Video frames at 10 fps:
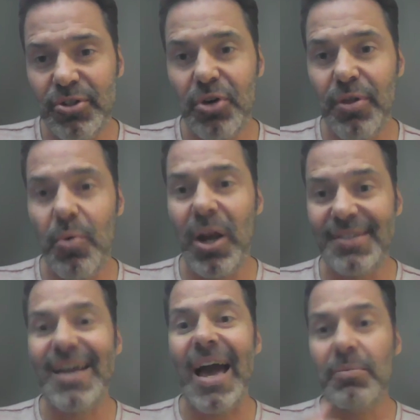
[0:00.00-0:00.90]
So the one
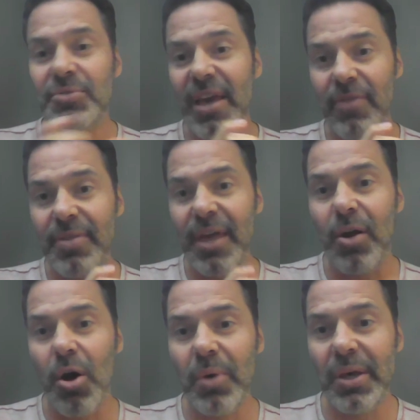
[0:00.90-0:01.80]
is time saving, that
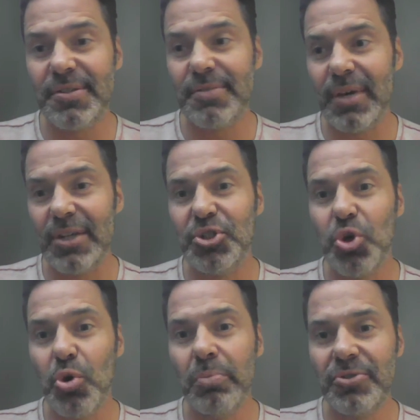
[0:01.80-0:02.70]
always
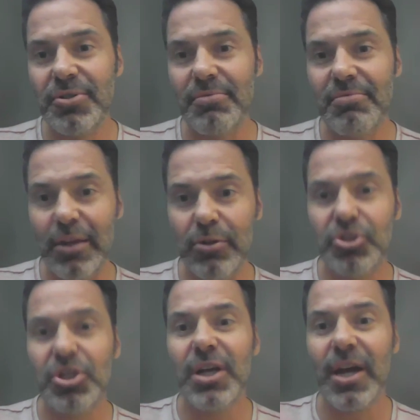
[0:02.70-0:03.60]
assumes that you're
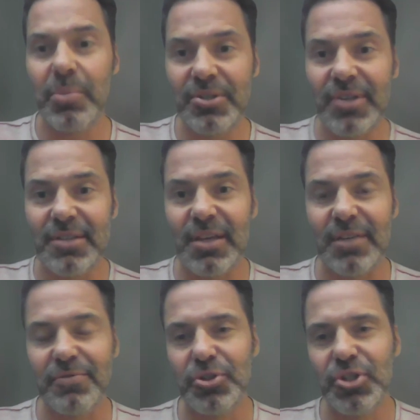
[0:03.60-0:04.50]
still going to be
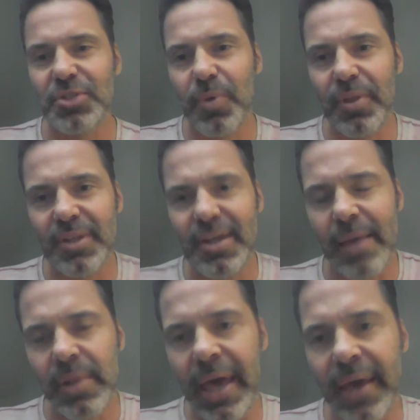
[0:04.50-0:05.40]
successful just with a
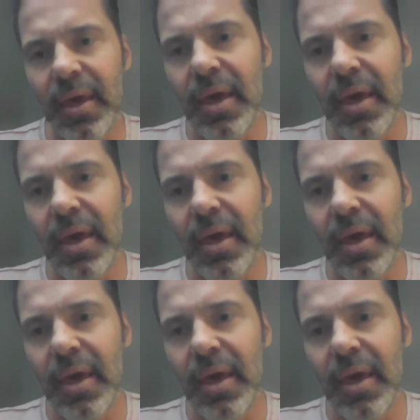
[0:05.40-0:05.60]
time lag.